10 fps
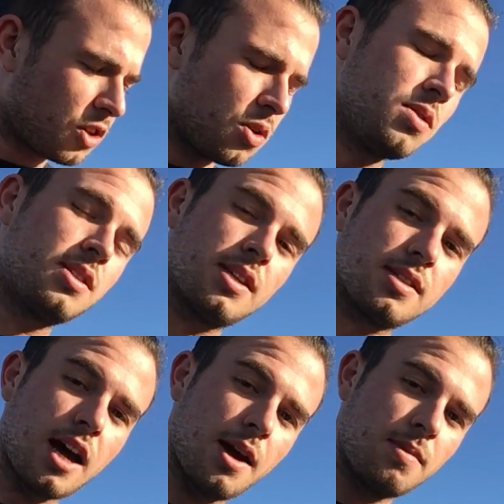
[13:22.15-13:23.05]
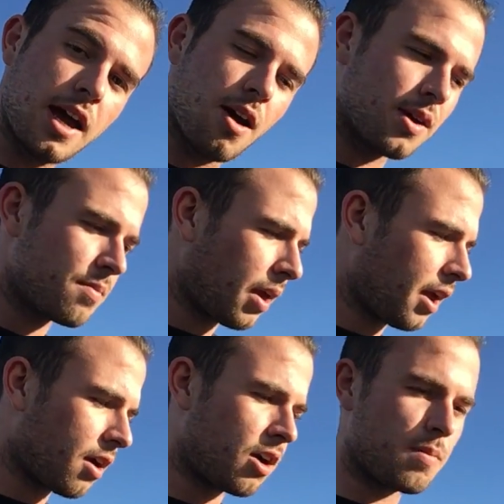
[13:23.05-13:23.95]
use this time now, and it
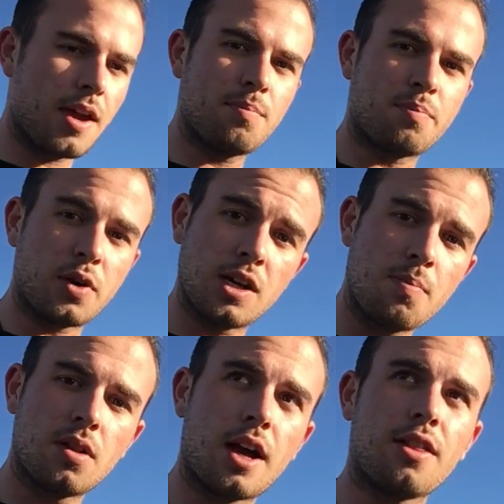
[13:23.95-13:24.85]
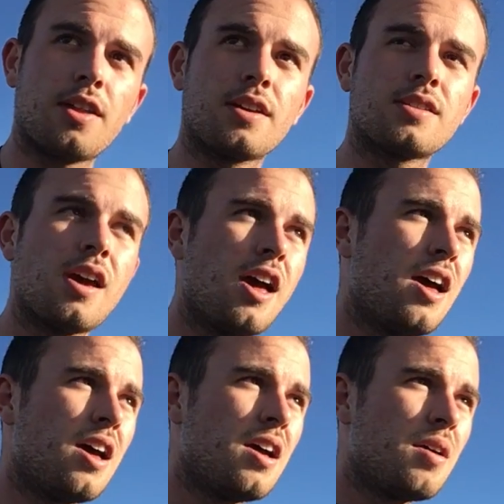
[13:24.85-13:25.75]
may hurt, may bring up a lot of things,
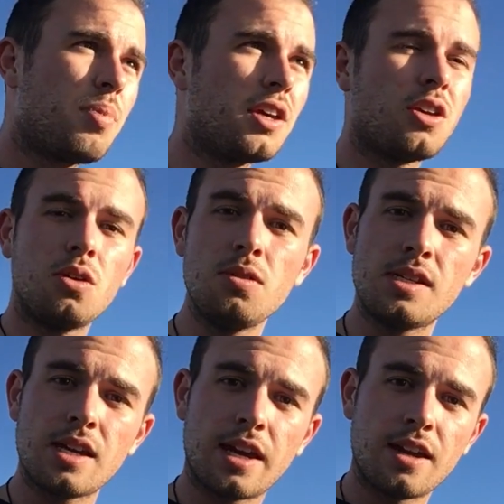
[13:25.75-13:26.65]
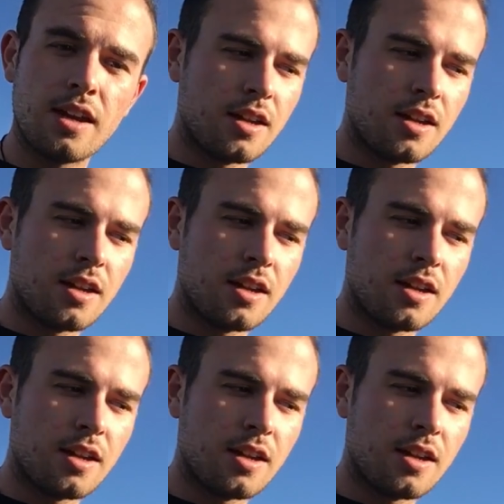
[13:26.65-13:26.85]
but use it.